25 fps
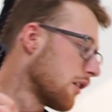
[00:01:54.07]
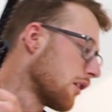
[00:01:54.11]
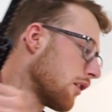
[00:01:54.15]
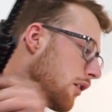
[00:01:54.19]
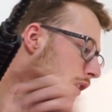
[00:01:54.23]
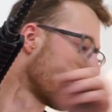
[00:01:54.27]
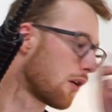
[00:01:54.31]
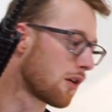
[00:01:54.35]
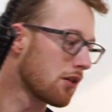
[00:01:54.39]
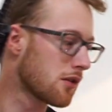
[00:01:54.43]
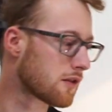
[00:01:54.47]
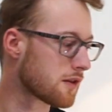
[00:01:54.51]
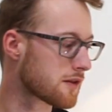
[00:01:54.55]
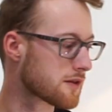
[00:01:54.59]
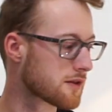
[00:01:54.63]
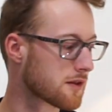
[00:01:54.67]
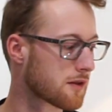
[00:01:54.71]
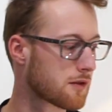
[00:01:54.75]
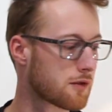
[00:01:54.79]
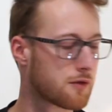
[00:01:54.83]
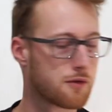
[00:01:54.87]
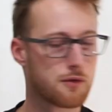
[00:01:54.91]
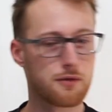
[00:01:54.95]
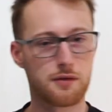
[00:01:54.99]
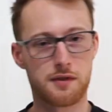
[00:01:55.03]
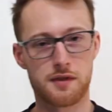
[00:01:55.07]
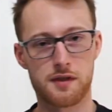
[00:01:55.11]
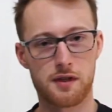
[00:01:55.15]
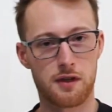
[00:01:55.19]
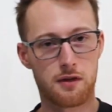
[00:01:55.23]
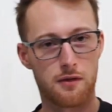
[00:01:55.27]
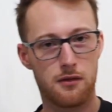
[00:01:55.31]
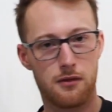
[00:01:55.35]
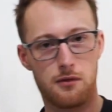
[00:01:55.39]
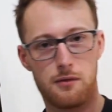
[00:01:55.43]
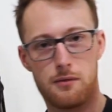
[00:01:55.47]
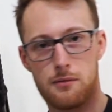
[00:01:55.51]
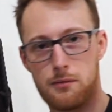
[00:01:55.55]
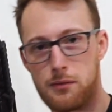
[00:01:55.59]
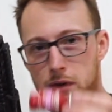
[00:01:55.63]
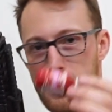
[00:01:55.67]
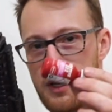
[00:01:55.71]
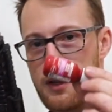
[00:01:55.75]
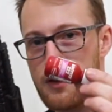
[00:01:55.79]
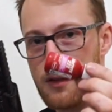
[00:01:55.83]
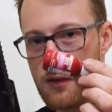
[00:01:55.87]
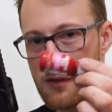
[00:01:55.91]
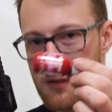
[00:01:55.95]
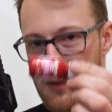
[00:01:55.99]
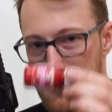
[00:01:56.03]
all the screws
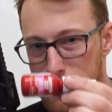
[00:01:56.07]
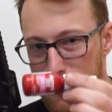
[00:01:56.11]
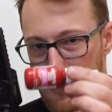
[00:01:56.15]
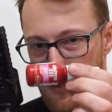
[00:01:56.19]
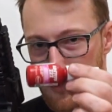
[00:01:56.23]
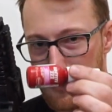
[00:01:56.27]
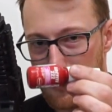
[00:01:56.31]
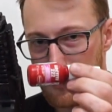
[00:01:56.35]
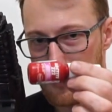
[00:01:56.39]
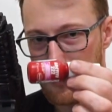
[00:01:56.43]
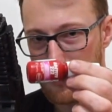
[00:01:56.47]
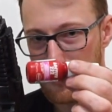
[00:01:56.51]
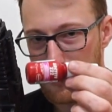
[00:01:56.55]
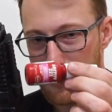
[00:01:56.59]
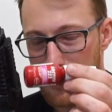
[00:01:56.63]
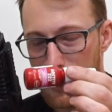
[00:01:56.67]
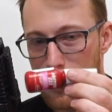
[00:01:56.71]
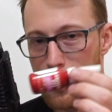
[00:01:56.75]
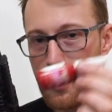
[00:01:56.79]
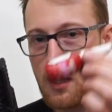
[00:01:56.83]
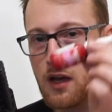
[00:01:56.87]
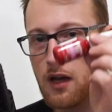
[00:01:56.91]
with screw glue.